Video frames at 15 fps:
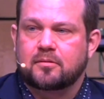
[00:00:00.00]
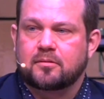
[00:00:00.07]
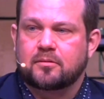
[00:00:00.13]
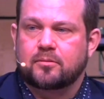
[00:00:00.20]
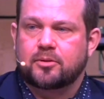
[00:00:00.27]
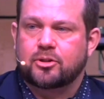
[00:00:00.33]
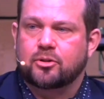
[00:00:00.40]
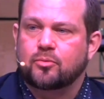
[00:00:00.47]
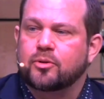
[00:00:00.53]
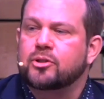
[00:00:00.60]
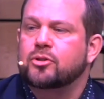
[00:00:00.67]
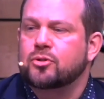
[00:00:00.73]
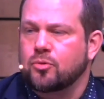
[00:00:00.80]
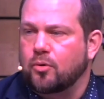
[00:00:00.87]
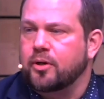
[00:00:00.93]
We should
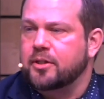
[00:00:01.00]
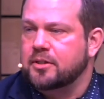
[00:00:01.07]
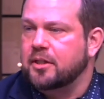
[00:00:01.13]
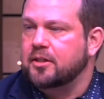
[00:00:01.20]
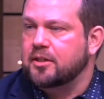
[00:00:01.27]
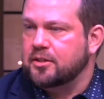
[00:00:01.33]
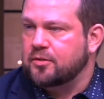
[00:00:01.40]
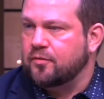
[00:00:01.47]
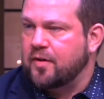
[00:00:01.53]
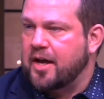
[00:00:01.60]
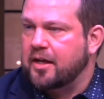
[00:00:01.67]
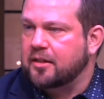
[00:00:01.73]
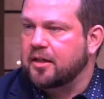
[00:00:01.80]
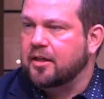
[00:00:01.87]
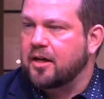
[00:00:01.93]
rejoice at this
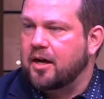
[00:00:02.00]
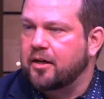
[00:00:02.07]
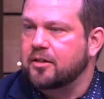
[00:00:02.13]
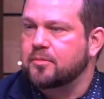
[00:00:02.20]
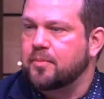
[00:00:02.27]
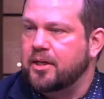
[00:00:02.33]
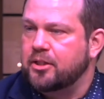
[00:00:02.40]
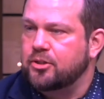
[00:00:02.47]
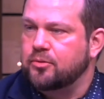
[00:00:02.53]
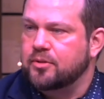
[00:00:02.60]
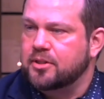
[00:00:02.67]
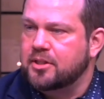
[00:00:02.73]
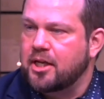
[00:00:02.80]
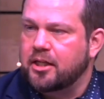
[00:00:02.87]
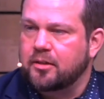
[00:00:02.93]
fact that God has made you a
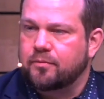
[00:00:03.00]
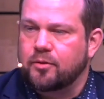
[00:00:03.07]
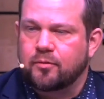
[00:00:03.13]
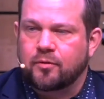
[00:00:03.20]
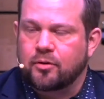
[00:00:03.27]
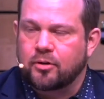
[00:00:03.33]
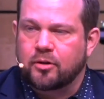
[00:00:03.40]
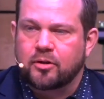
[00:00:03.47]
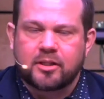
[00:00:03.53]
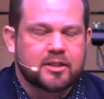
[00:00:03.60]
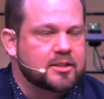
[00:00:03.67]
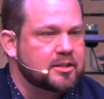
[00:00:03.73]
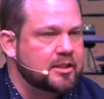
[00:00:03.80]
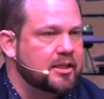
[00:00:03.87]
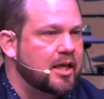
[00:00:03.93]
saint. If you've heard this
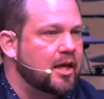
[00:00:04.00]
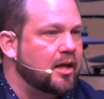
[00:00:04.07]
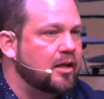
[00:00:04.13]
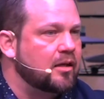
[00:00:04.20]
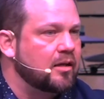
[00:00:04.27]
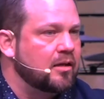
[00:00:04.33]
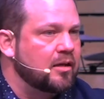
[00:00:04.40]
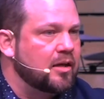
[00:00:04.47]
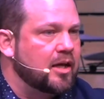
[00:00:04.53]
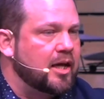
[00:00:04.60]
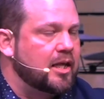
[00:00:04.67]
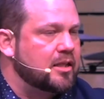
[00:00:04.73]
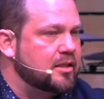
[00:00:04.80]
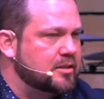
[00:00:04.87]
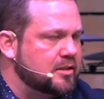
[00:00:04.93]
today
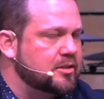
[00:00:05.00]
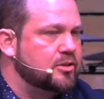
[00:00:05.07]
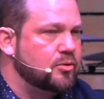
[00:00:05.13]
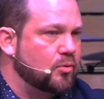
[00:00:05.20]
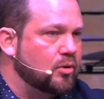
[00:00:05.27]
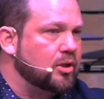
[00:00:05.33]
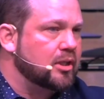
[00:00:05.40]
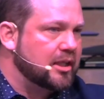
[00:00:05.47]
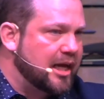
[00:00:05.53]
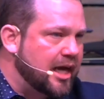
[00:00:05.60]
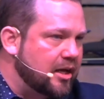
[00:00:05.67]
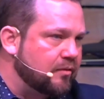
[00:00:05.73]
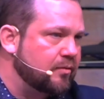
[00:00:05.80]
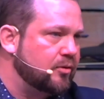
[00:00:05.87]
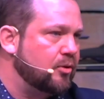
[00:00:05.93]
and this is your
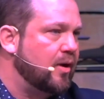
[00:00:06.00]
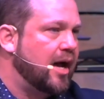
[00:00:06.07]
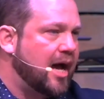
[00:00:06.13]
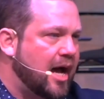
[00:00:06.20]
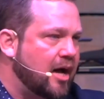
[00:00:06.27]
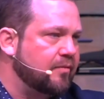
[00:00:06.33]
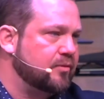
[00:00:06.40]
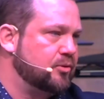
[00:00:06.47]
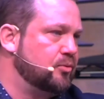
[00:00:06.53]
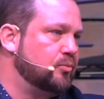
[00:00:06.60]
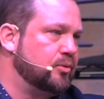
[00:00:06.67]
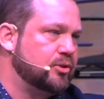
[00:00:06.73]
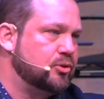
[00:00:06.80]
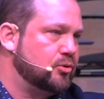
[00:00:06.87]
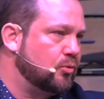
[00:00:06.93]
life, you have to
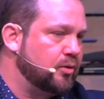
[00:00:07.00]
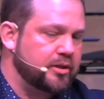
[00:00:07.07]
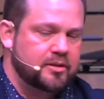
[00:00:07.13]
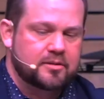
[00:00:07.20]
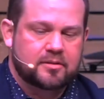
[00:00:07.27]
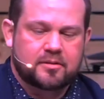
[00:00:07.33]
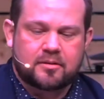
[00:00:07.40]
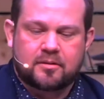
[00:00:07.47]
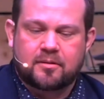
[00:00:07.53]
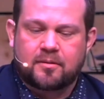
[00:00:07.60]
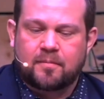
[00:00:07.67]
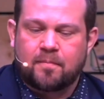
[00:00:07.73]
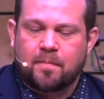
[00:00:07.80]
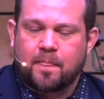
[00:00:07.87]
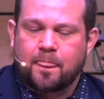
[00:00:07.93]
rejoice.
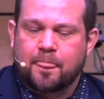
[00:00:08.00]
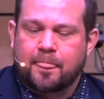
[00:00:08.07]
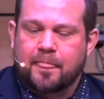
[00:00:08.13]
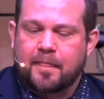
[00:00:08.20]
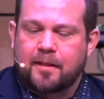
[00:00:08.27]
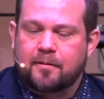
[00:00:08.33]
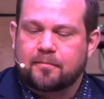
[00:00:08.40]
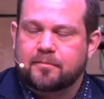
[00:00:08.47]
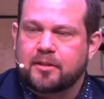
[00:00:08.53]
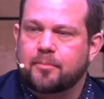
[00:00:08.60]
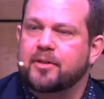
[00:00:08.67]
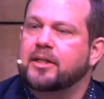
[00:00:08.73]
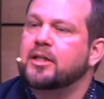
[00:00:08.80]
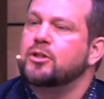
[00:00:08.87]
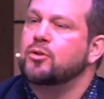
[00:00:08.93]
I
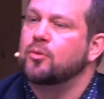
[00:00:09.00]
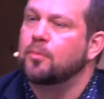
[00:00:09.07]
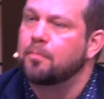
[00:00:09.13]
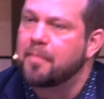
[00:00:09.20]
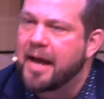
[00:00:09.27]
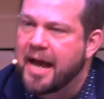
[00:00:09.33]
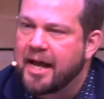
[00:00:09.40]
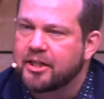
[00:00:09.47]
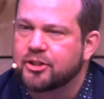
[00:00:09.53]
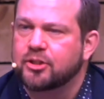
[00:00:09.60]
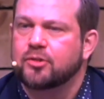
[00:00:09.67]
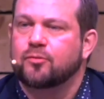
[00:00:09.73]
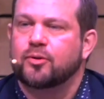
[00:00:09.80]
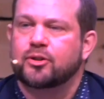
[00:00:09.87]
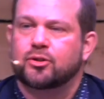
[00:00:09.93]
mean, can you imagine
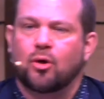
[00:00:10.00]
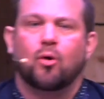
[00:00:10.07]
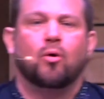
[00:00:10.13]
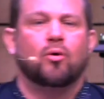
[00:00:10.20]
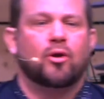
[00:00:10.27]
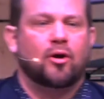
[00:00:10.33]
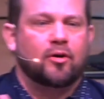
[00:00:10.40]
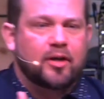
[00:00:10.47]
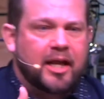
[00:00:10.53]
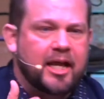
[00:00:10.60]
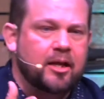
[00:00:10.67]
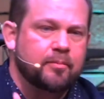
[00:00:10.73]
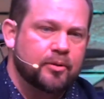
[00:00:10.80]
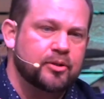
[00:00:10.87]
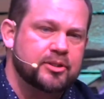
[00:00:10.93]
if we told our
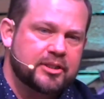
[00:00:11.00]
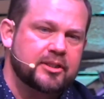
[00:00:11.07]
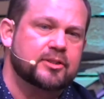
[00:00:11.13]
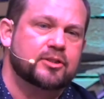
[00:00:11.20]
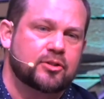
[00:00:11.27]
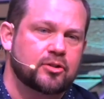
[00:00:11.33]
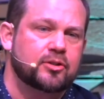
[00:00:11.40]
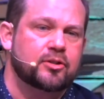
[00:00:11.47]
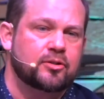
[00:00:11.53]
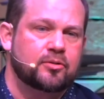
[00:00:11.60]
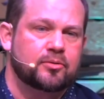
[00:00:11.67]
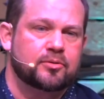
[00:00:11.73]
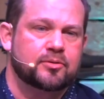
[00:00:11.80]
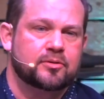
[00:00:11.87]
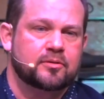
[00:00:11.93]
neighbors this good
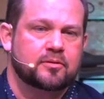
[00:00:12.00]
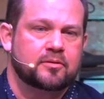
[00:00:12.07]
news?